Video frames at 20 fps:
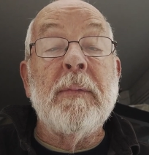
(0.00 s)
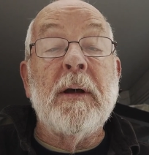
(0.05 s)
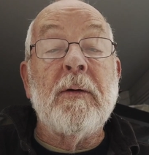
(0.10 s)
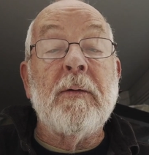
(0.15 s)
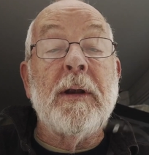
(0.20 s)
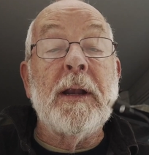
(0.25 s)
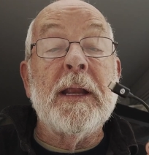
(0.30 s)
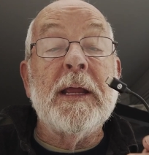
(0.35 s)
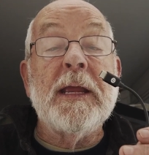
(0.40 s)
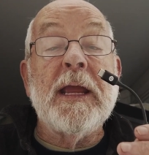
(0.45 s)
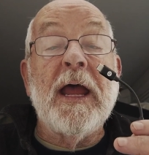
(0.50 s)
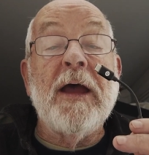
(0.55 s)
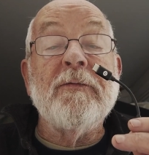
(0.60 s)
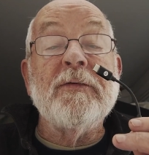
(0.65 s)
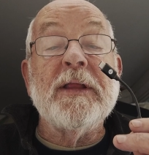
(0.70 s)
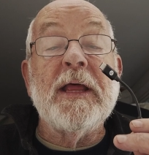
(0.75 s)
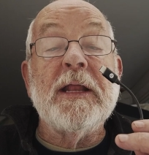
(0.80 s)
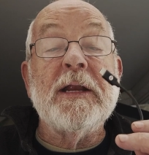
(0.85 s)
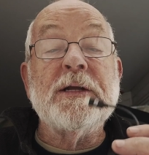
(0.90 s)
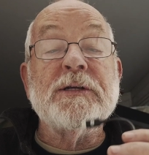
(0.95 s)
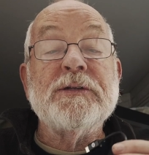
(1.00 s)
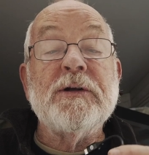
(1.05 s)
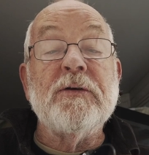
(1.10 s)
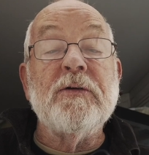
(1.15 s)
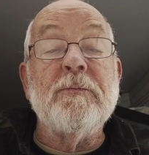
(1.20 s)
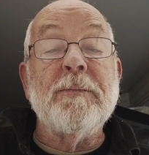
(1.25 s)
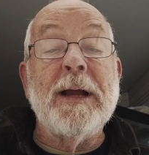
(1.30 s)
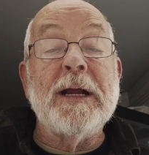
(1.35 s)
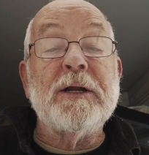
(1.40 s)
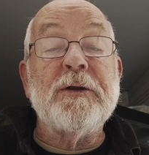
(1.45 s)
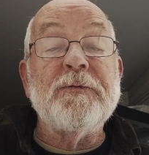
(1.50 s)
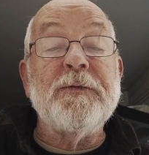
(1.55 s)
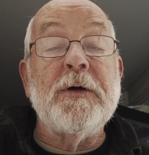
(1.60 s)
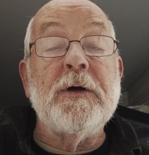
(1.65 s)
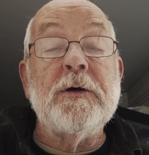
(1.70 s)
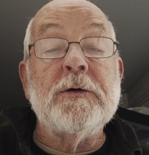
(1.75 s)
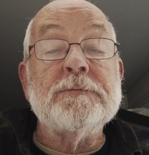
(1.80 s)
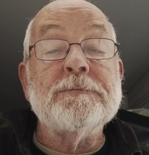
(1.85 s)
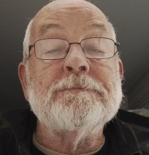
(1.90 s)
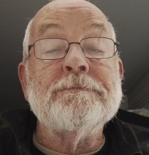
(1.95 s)
But really, having that external
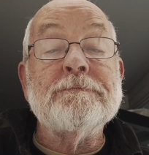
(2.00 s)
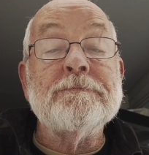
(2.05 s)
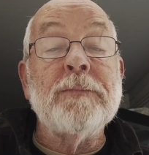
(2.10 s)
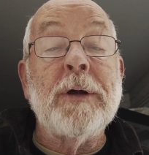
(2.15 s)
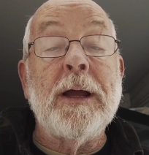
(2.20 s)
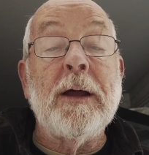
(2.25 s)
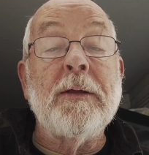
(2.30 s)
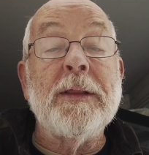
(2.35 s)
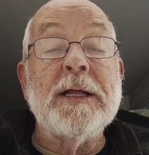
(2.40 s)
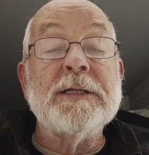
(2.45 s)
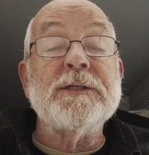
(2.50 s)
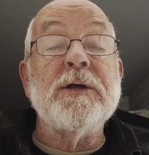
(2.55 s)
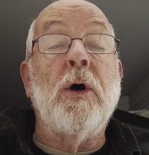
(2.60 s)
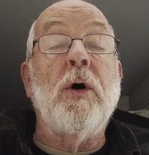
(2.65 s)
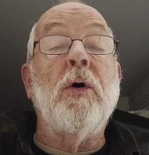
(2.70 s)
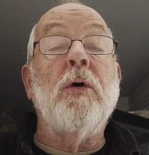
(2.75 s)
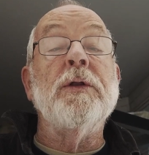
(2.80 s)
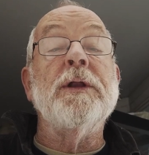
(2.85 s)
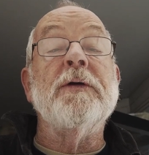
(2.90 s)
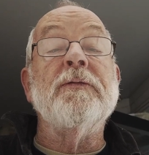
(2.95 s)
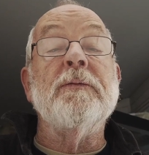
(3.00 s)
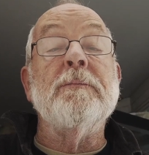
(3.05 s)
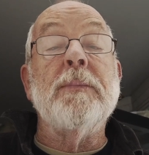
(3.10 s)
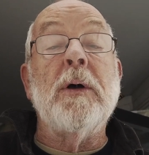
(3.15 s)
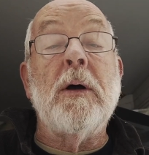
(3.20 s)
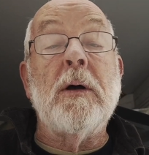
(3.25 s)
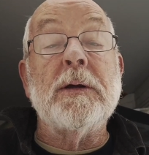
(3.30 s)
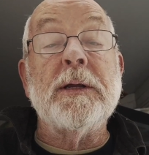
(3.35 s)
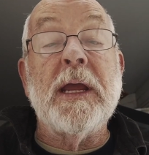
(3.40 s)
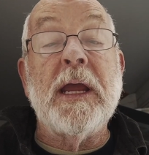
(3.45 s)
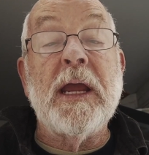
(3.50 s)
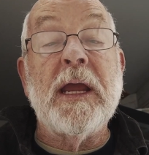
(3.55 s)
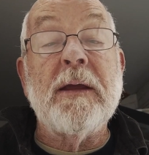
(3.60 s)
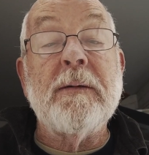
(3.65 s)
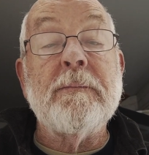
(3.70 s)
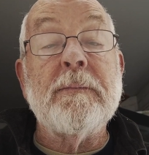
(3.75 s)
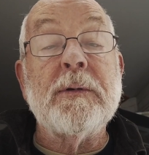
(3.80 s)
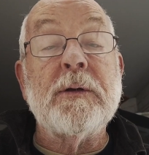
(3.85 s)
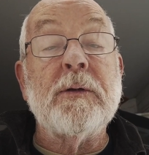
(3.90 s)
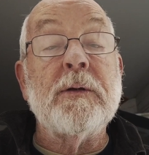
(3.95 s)
microphone, well, that's a whole different ball
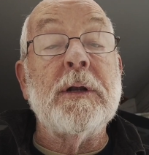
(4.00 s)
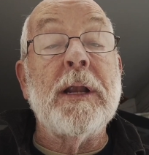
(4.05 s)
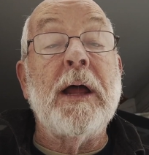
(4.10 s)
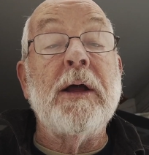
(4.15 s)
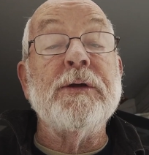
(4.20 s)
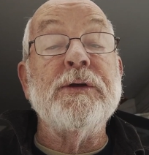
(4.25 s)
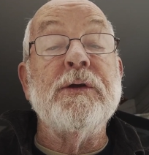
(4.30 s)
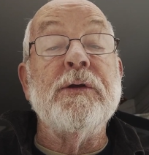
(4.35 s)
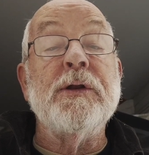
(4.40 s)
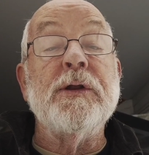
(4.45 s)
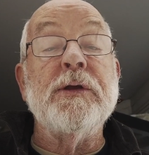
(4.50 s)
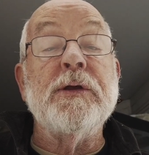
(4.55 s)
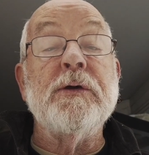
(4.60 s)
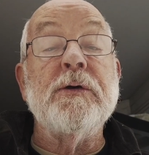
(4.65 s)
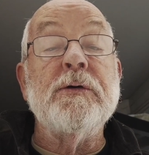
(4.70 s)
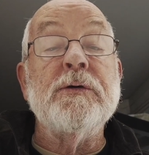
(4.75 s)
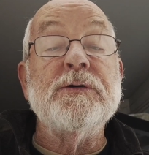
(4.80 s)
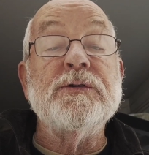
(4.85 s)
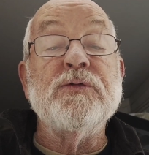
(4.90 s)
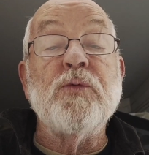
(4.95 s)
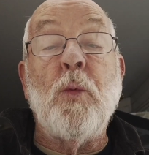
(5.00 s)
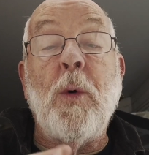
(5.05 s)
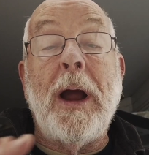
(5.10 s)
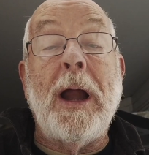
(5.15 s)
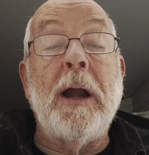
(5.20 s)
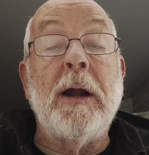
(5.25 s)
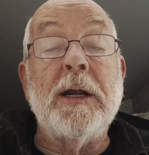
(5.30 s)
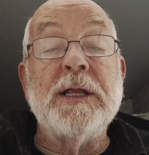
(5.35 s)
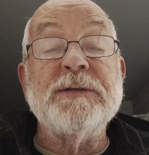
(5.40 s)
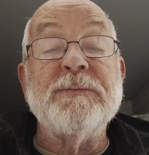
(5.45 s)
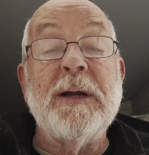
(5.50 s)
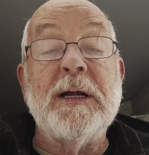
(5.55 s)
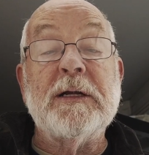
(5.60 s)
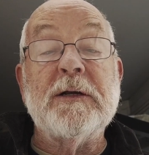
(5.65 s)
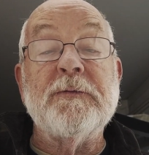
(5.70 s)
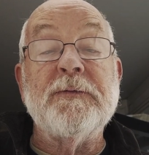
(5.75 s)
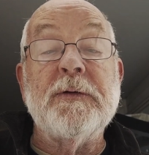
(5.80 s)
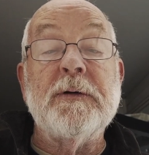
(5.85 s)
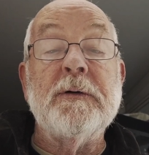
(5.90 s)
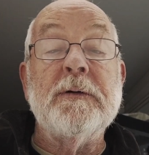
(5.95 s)
game. Could allow you to use wireless
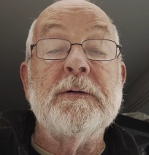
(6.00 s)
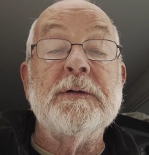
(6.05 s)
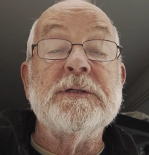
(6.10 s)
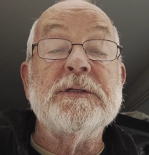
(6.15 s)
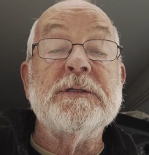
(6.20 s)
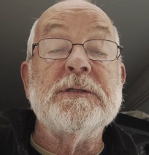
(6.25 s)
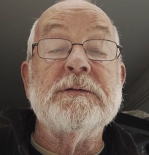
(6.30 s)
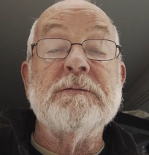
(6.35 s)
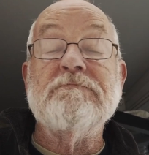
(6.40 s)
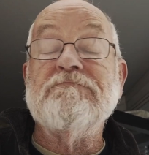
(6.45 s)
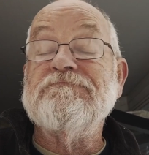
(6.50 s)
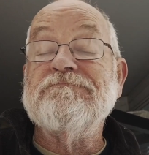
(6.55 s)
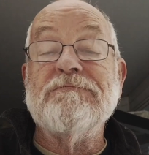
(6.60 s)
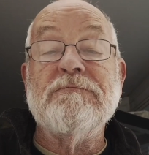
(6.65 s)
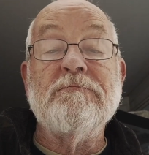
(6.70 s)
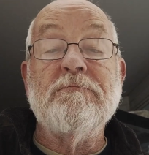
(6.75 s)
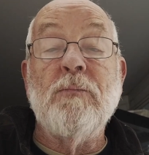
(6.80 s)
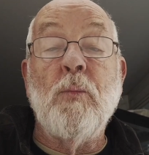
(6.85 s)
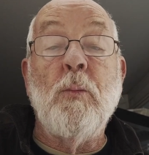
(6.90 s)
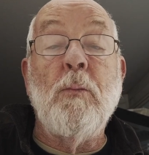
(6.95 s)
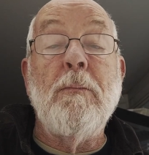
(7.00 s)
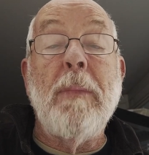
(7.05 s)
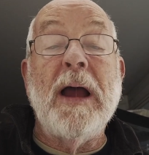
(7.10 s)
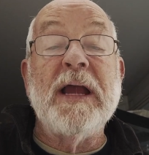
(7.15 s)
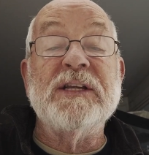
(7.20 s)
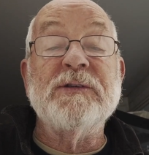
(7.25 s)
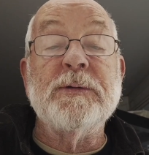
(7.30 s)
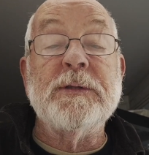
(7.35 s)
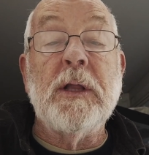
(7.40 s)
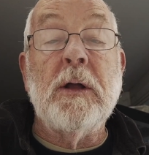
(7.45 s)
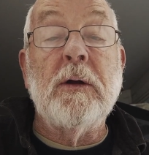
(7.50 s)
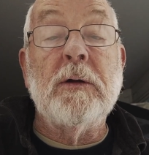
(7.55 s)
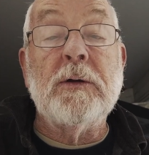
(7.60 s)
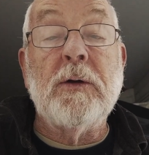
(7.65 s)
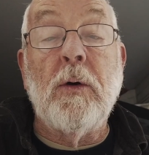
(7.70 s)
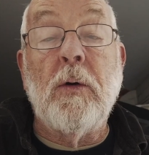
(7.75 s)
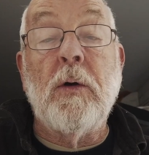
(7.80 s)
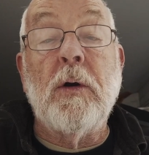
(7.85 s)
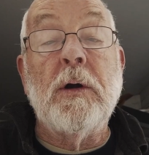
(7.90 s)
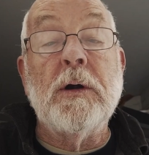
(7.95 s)
microphones, mics with long
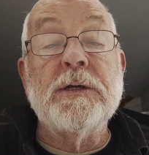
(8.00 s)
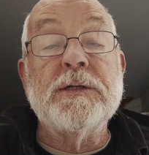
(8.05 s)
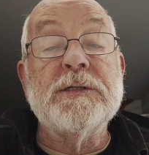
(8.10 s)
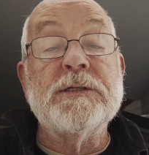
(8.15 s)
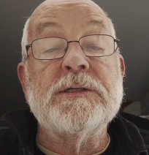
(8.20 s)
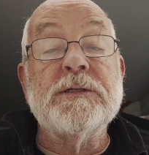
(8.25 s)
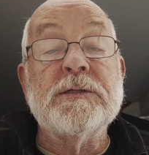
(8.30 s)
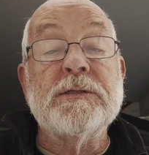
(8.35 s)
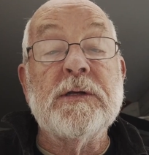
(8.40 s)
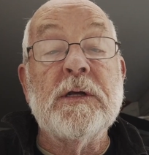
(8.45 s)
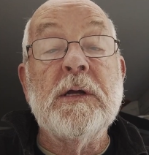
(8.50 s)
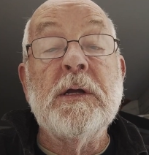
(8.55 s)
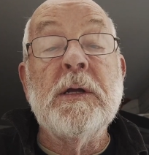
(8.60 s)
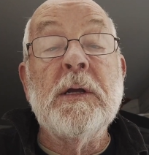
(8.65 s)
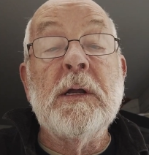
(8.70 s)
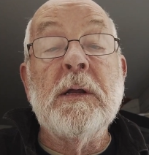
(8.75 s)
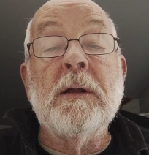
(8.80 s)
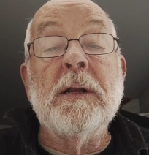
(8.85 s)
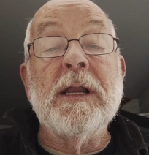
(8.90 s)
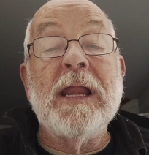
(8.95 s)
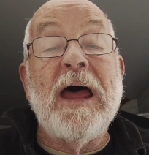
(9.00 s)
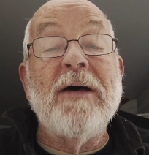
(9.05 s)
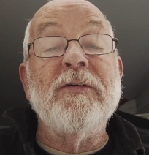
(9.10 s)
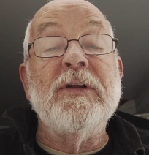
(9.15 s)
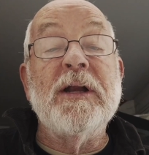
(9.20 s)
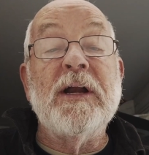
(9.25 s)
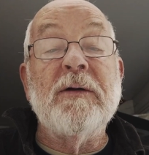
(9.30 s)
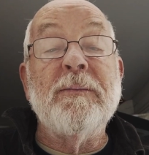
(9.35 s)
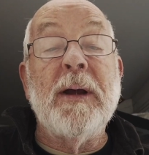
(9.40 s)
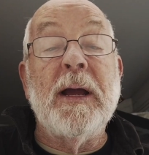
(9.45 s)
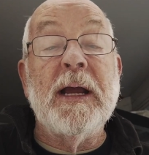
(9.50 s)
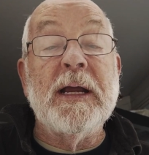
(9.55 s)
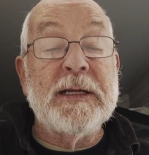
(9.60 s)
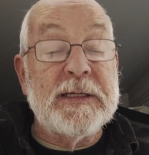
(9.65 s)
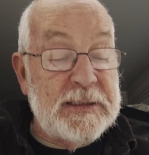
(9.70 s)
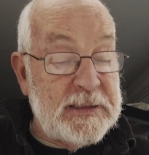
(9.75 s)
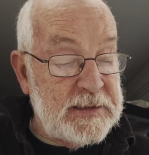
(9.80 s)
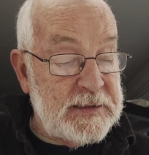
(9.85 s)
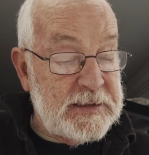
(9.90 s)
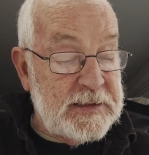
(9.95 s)
cords, lavalier
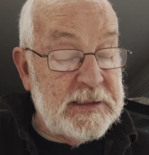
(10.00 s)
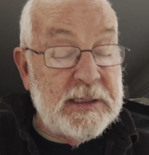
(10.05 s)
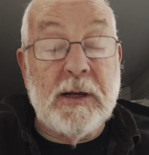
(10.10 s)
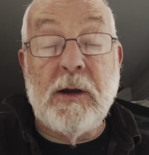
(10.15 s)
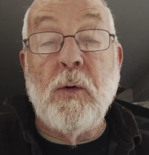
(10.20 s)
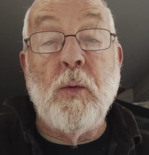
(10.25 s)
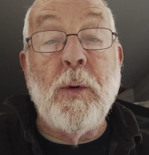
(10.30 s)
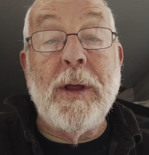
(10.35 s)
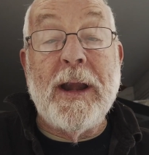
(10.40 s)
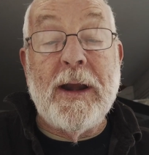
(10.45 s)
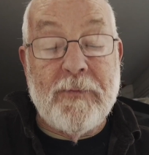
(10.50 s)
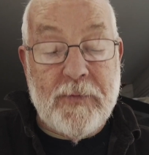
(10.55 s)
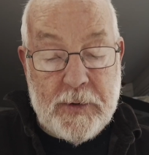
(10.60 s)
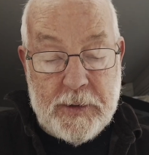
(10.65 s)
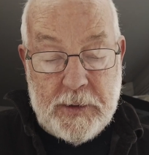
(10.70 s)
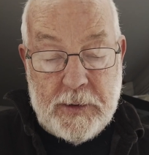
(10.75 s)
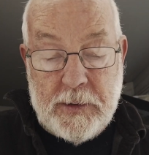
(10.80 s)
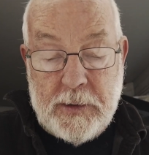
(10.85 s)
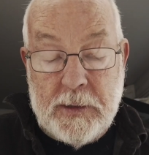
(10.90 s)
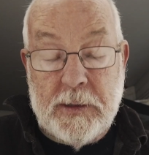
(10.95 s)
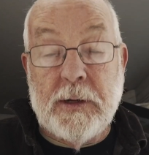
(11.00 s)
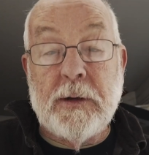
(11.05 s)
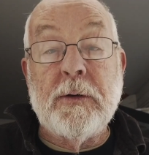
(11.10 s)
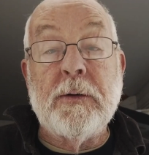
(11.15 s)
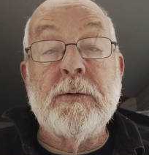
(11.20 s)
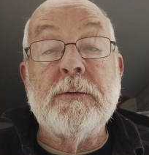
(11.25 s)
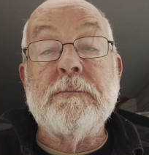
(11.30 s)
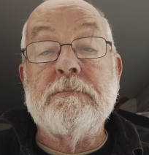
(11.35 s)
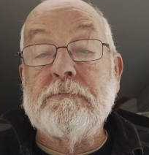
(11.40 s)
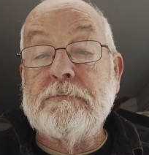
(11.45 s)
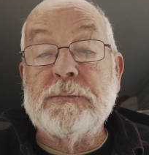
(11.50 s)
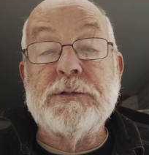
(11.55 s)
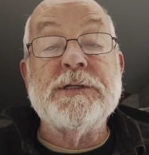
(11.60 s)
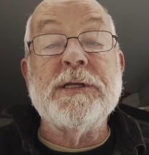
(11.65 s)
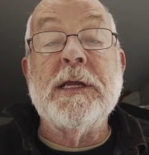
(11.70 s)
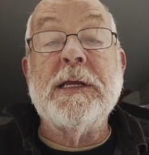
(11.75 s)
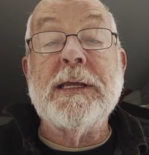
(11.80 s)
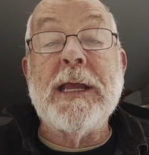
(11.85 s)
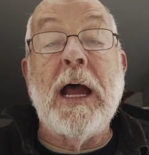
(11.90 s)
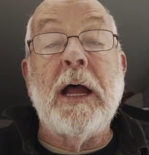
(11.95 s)
mics, whatever you
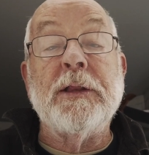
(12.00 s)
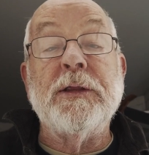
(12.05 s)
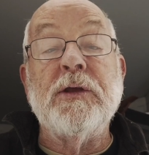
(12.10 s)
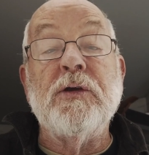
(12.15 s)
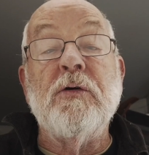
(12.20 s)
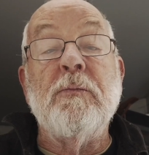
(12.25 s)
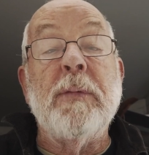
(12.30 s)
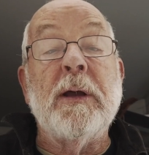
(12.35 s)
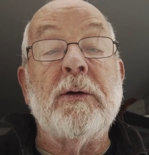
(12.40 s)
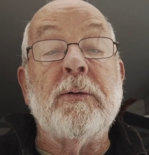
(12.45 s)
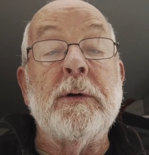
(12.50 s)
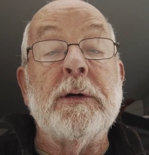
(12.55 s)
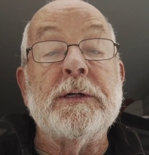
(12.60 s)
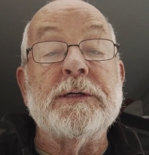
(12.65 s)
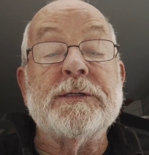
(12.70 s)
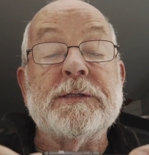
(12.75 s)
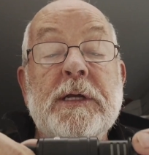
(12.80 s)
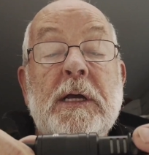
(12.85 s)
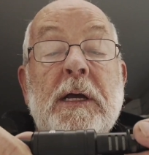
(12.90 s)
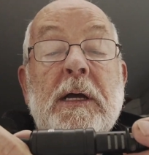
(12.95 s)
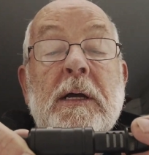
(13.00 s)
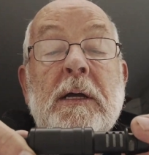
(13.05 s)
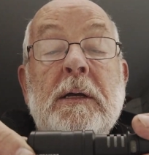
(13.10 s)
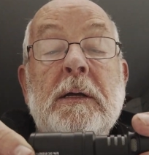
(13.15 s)
seek out. The ubiquitous